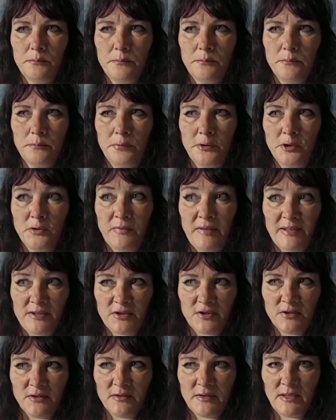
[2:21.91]

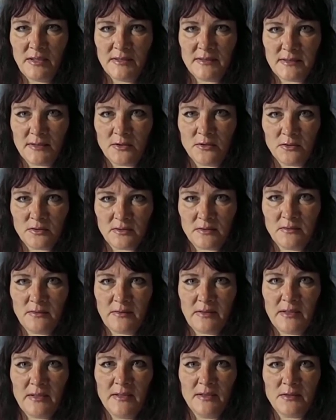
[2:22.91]
progression is a good
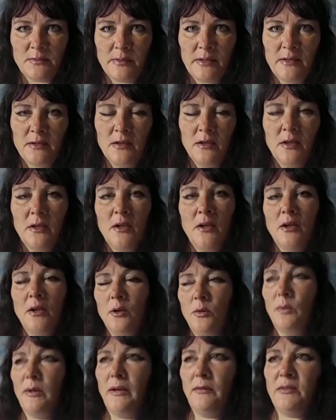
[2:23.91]
thing as well.
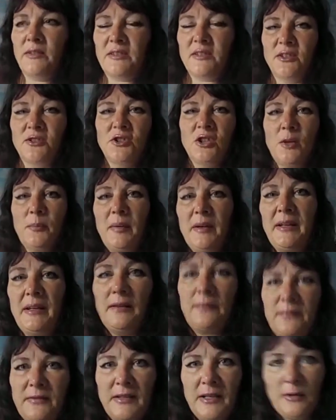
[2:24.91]
Whereas the job I
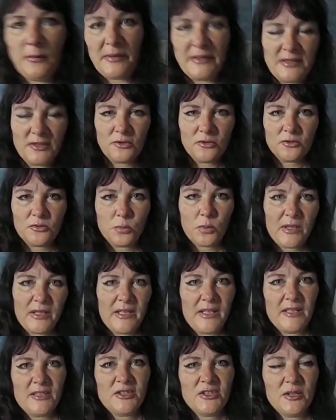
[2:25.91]
have now is a good
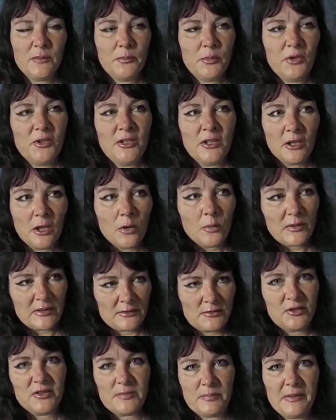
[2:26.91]
wage, but you'll always
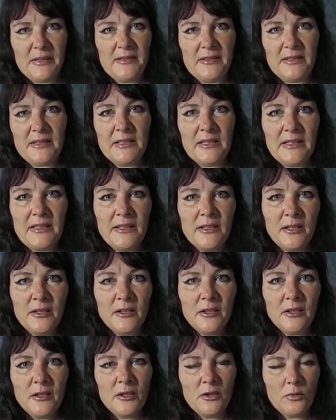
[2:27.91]
just be the cleaner.
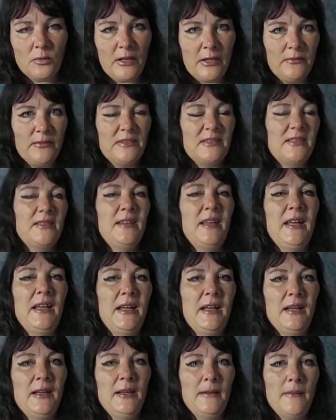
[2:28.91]
Whereas
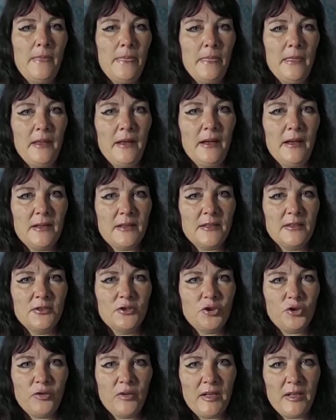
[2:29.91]
there, I can
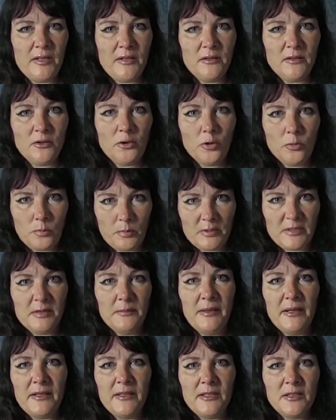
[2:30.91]
train up to
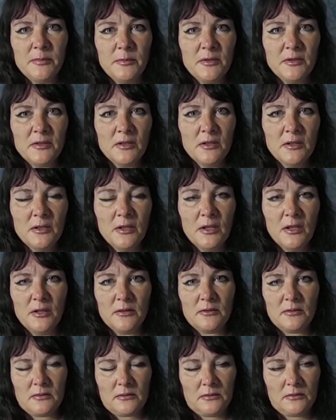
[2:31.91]
management,
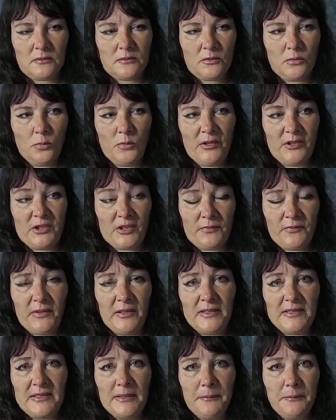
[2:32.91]
which I think
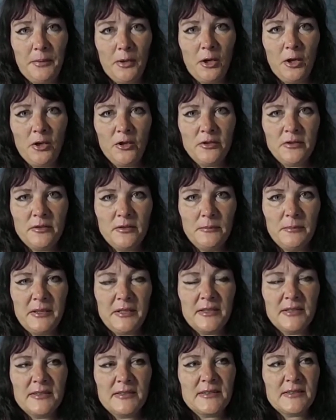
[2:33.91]
is important,
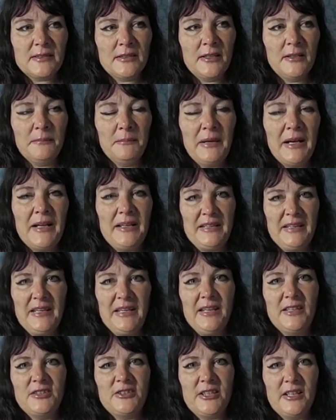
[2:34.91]
because at my
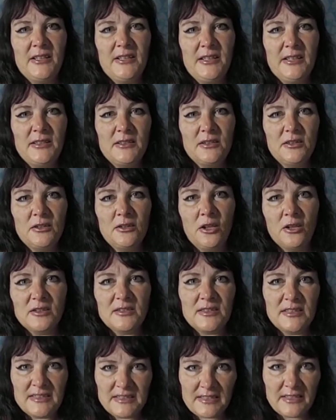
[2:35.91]
age I need
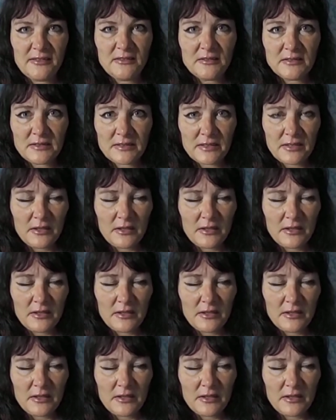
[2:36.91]
lots of skills.